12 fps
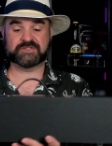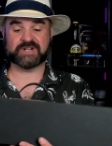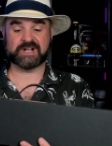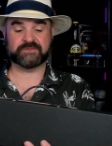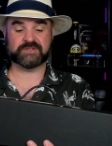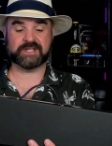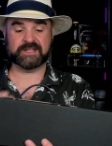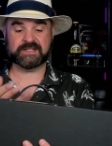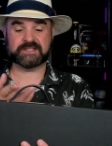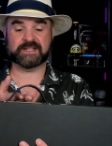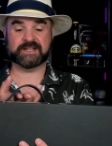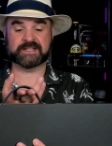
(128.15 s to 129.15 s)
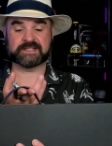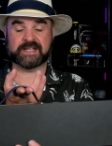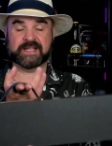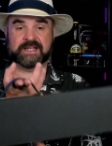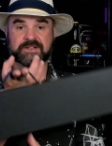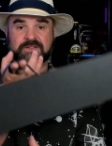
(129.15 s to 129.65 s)
travel case that has a
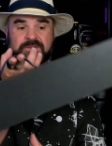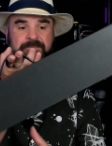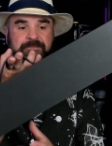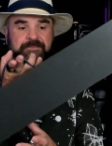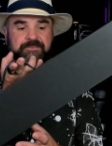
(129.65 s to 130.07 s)
handle,